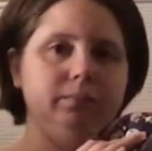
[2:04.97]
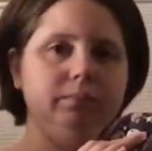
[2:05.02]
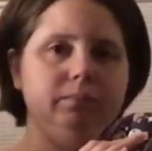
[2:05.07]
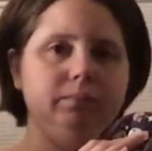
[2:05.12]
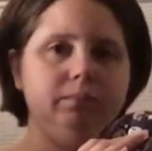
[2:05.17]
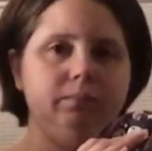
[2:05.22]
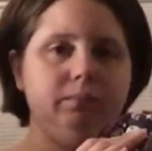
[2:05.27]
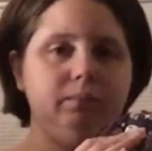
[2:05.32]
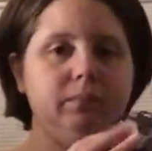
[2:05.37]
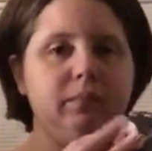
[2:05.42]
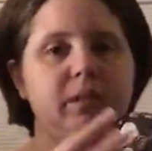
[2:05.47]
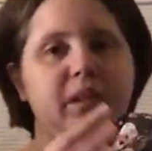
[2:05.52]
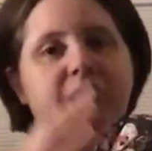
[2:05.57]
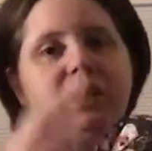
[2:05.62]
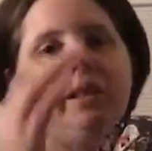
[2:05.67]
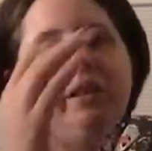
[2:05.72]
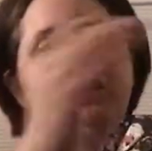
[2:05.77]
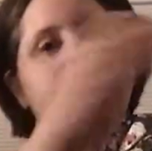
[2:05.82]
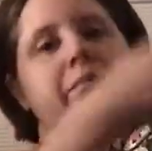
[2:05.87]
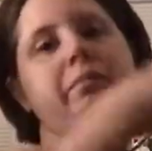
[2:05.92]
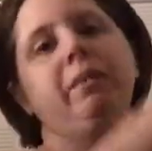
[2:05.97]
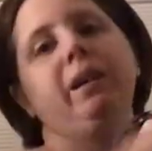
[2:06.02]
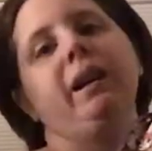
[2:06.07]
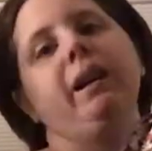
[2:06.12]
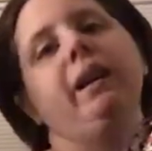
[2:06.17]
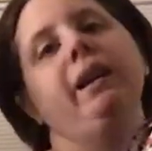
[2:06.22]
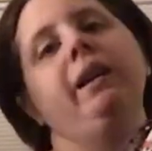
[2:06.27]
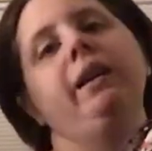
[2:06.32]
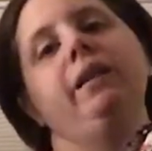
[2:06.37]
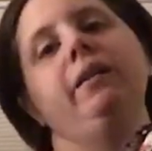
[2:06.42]
Hmm. This is
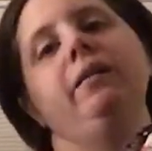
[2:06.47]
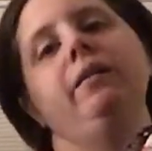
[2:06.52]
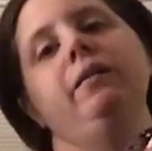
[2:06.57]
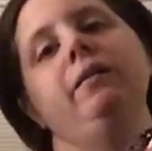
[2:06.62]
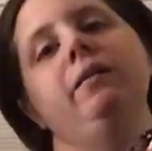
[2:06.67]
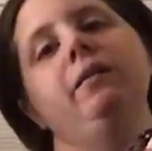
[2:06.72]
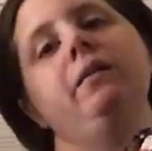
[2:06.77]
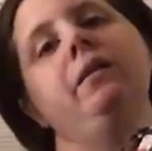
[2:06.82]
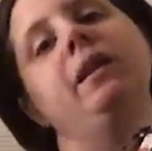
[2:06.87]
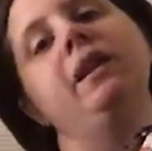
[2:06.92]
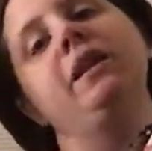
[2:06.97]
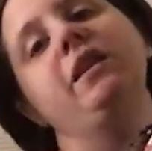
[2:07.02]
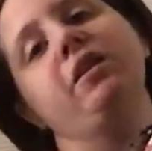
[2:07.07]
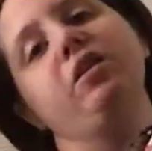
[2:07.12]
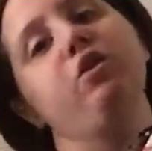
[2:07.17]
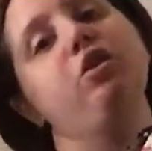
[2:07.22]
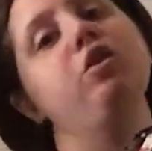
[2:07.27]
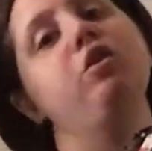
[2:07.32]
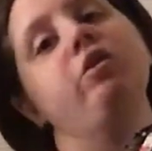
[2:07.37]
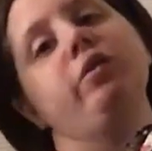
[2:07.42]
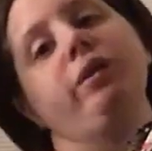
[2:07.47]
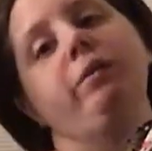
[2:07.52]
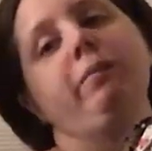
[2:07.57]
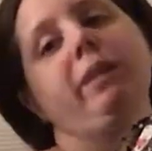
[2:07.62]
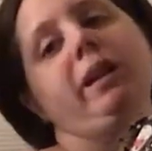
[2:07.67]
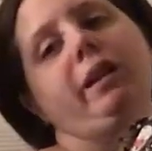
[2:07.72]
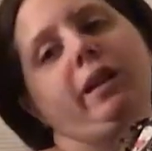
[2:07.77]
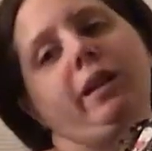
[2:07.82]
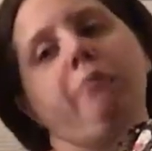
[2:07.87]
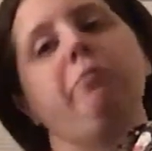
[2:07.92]
my, this is usually
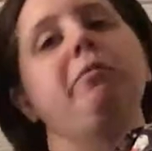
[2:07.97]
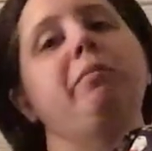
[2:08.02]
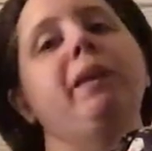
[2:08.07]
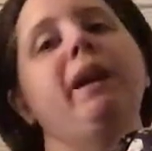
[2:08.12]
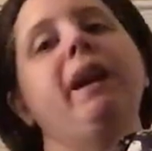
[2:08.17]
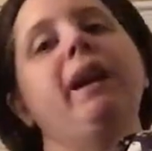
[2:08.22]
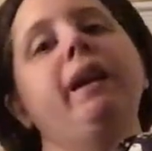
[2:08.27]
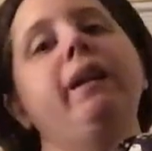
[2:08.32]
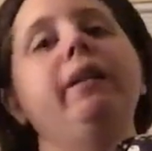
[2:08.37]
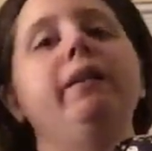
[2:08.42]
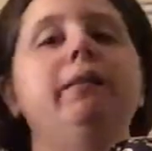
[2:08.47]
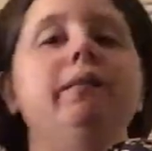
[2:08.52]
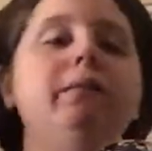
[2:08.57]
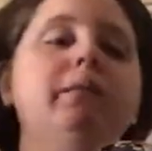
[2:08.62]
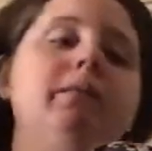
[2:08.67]
my diaper bag.